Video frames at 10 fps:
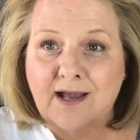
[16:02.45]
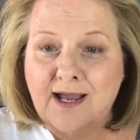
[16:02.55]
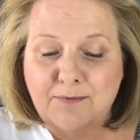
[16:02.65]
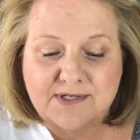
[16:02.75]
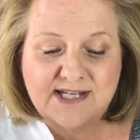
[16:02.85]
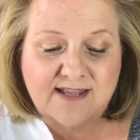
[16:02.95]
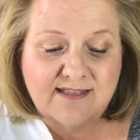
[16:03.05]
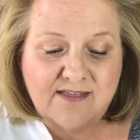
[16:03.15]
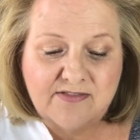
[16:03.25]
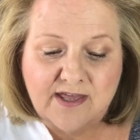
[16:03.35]
I would take
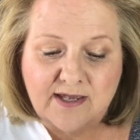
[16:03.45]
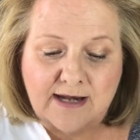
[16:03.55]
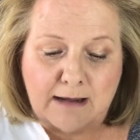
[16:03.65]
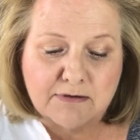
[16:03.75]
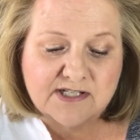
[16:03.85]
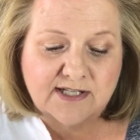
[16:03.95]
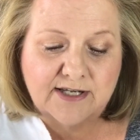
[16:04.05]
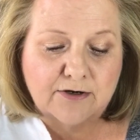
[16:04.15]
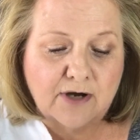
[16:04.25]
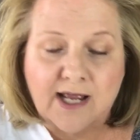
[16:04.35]
that thing, and hours
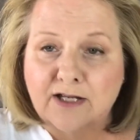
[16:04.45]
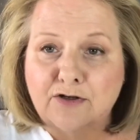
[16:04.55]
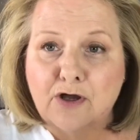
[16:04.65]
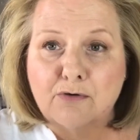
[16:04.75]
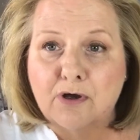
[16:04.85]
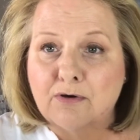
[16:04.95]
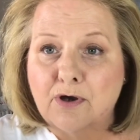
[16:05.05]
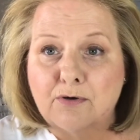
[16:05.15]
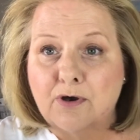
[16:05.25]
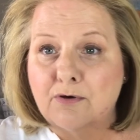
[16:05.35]
later, I could go, go,
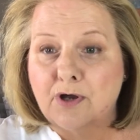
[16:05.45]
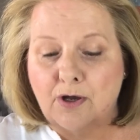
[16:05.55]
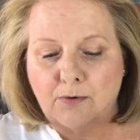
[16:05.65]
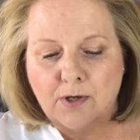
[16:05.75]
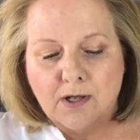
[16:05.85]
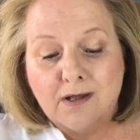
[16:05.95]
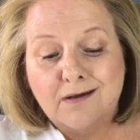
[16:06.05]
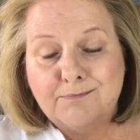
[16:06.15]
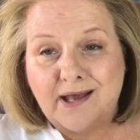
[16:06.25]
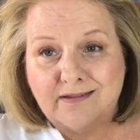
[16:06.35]
go, go, go.
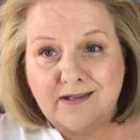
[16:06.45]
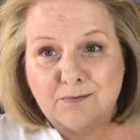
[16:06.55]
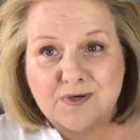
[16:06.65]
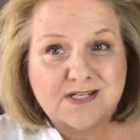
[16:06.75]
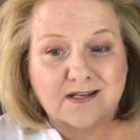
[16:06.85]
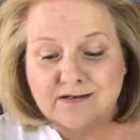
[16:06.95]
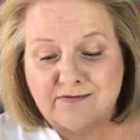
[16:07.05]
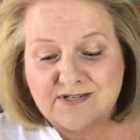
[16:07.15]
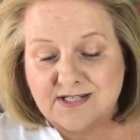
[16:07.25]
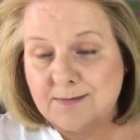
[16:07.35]
Bad thing was I could
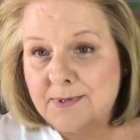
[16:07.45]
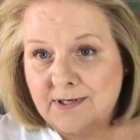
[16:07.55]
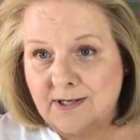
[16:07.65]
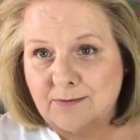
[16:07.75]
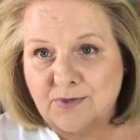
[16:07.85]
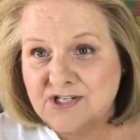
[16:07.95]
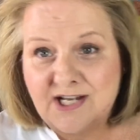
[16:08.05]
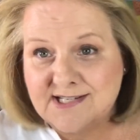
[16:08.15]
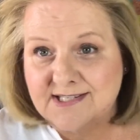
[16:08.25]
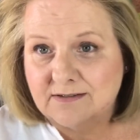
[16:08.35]
never sleep at night, which
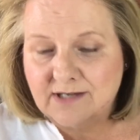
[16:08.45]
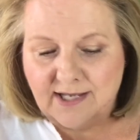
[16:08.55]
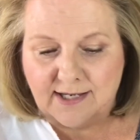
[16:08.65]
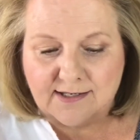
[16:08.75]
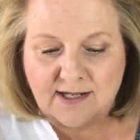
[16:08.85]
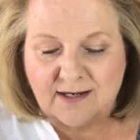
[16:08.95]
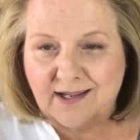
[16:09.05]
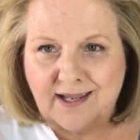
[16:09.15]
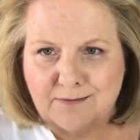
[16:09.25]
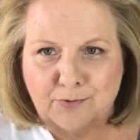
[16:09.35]
I still can't. I
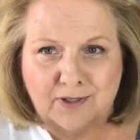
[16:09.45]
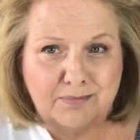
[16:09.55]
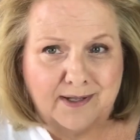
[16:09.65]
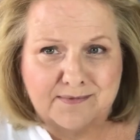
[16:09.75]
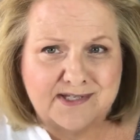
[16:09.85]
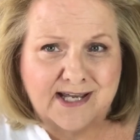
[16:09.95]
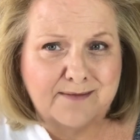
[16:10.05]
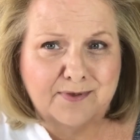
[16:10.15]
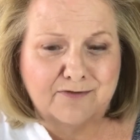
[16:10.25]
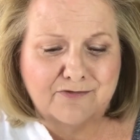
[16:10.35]
can't really blame the
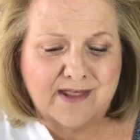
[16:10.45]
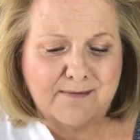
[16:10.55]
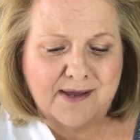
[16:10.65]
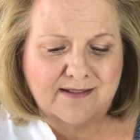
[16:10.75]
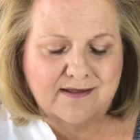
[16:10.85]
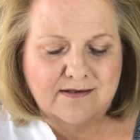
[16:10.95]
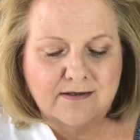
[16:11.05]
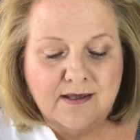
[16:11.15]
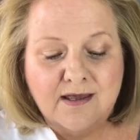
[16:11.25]
diet pill for that back then.